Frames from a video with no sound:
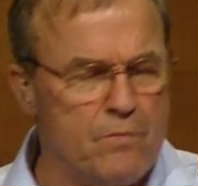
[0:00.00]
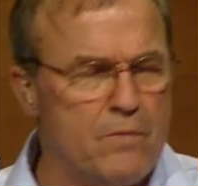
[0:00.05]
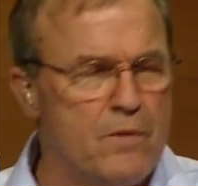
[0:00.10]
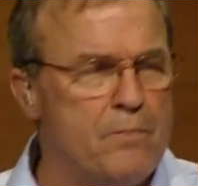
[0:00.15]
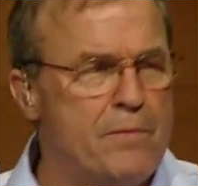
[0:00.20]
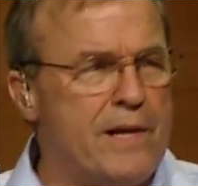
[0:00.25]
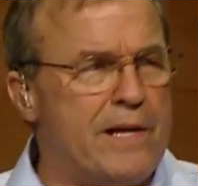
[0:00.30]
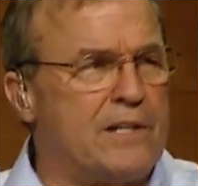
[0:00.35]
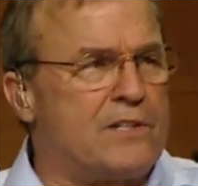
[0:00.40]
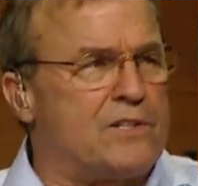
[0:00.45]

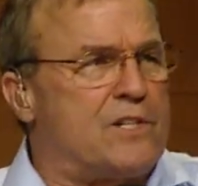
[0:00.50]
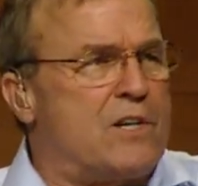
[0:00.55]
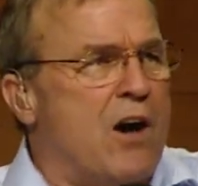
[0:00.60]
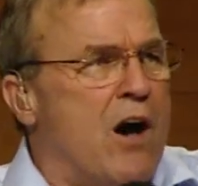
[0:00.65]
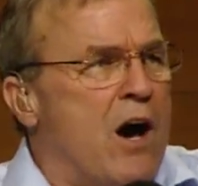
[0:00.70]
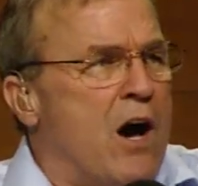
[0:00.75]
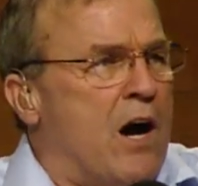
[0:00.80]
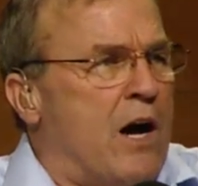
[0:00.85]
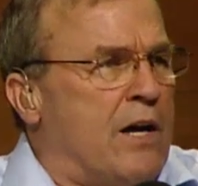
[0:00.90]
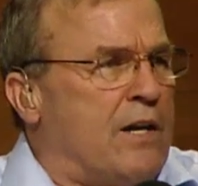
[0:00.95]
Because
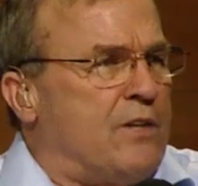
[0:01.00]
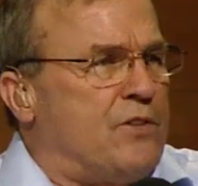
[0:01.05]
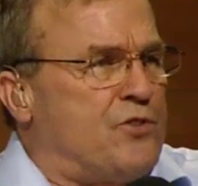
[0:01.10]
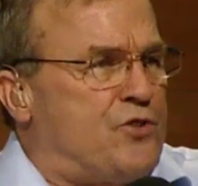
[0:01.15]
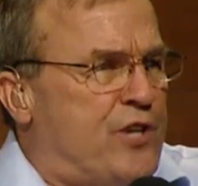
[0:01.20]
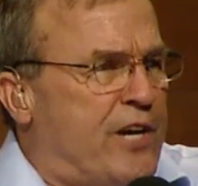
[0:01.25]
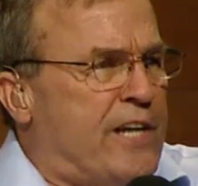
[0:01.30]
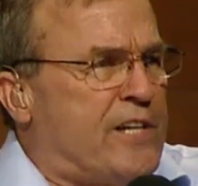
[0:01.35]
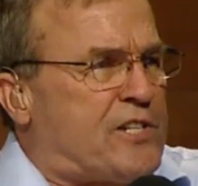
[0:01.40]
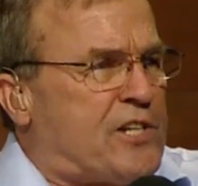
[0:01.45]
God,
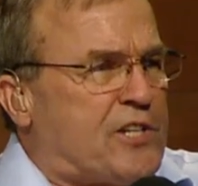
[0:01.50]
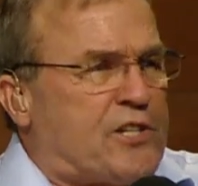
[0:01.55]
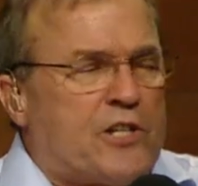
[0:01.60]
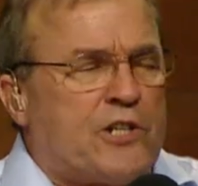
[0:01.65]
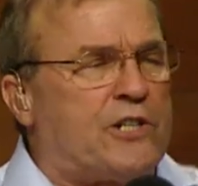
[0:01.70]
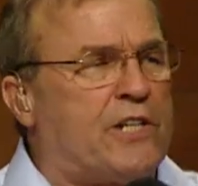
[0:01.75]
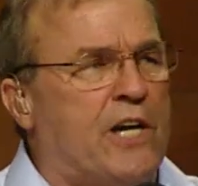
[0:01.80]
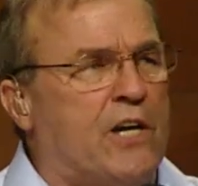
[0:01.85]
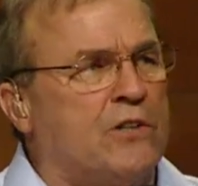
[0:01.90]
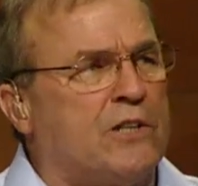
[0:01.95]
Jesus,
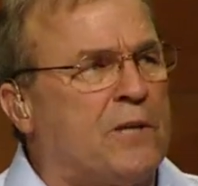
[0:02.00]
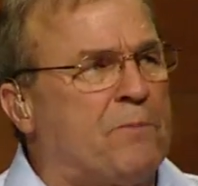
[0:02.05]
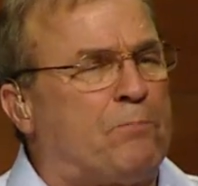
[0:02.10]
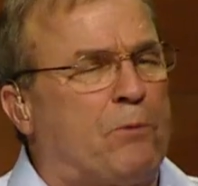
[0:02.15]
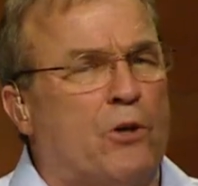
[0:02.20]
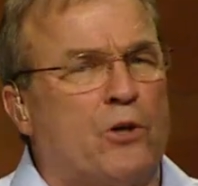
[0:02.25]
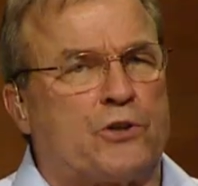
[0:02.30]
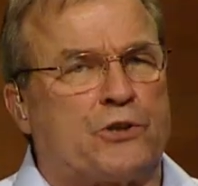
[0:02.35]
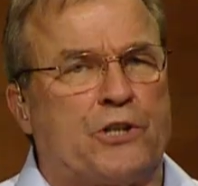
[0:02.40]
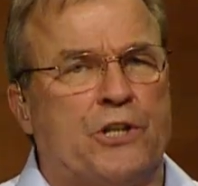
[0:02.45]
is the only
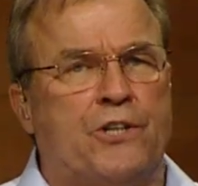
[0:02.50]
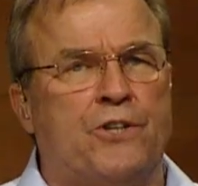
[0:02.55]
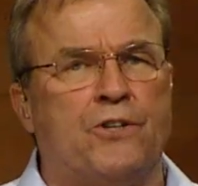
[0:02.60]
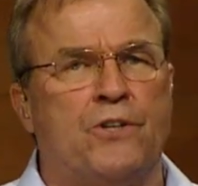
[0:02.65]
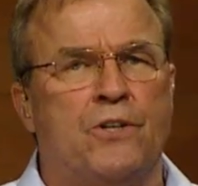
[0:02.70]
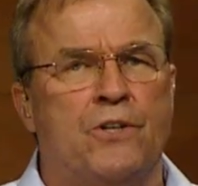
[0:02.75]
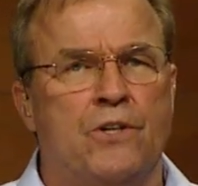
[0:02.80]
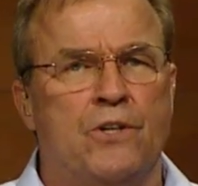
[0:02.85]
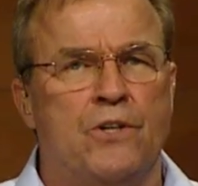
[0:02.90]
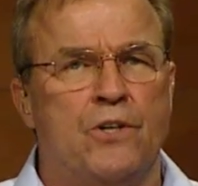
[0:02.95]
person
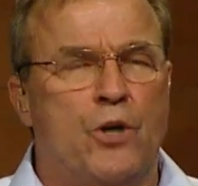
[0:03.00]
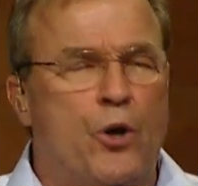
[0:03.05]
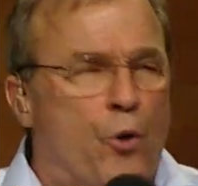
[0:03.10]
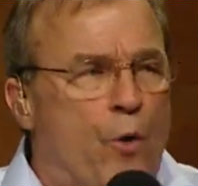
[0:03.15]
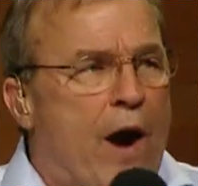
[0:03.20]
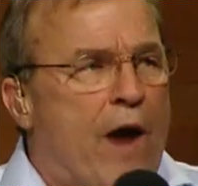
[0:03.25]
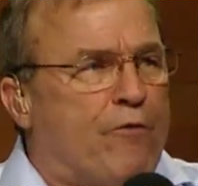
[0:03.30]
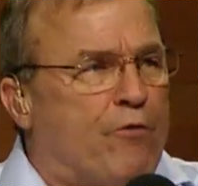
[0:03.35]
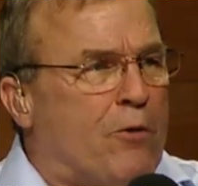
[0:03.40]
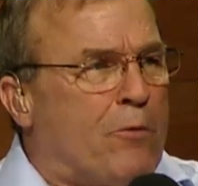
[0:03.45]
who
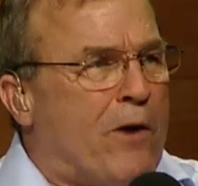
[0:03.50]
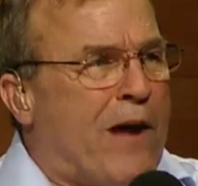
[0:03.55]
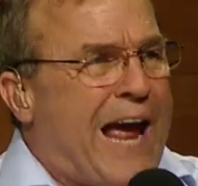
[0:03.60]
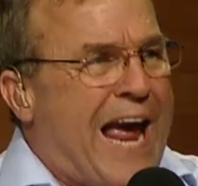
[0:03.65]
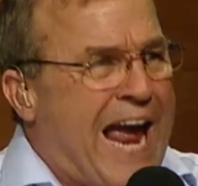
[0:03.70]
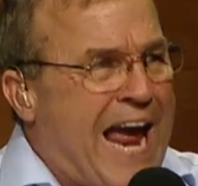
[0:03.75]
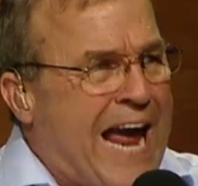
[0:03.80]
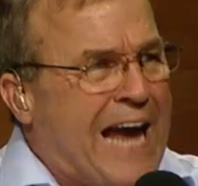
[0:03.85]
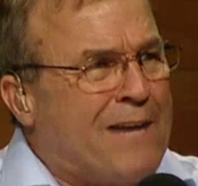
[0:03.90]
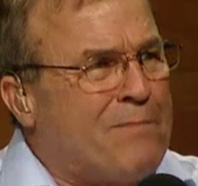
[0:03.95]
ever
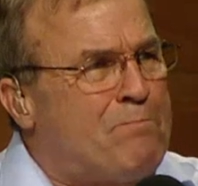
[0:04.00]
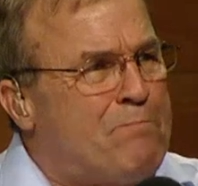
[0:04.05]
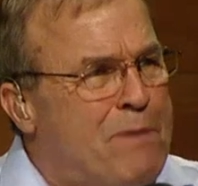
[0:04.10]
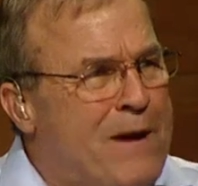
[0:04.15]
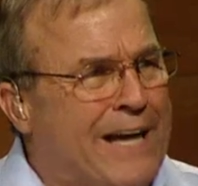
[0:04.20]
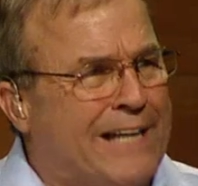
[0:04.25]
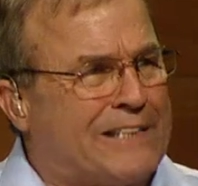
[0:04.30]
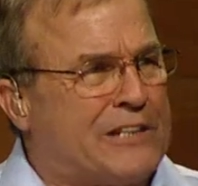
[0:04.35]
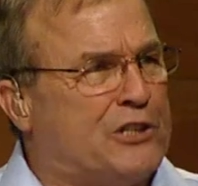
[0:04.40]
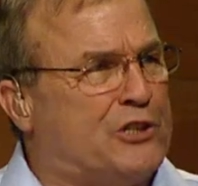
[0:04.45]

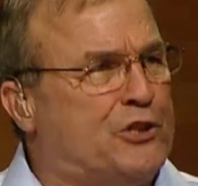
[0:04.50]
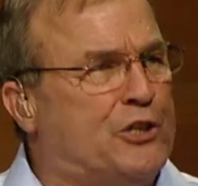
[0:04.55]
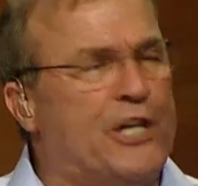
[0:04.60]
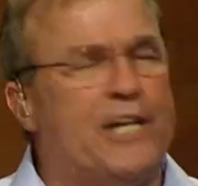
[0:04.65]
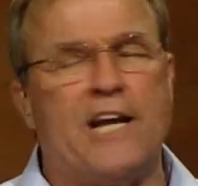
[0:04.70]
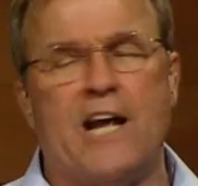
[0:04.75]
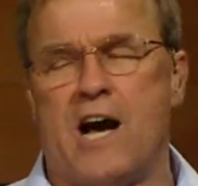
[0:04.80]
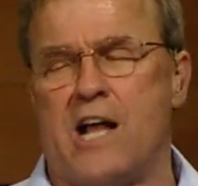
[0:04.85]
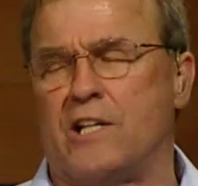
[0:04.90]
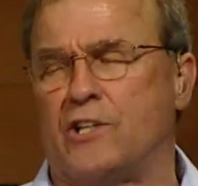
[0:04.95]
handpicked his
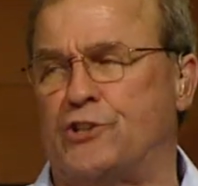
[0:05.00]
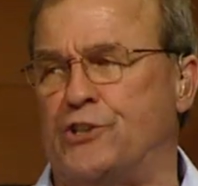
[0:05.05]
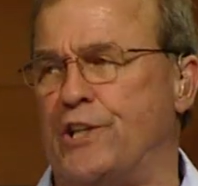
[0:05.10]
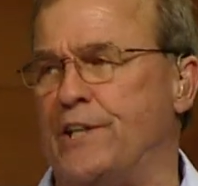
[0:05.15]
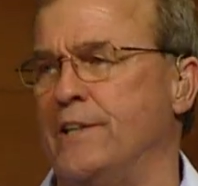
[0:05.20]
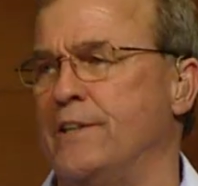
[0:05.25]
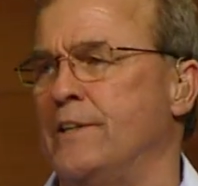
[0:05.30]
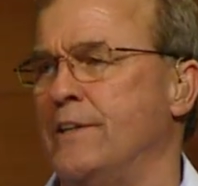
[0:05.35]
genealogy.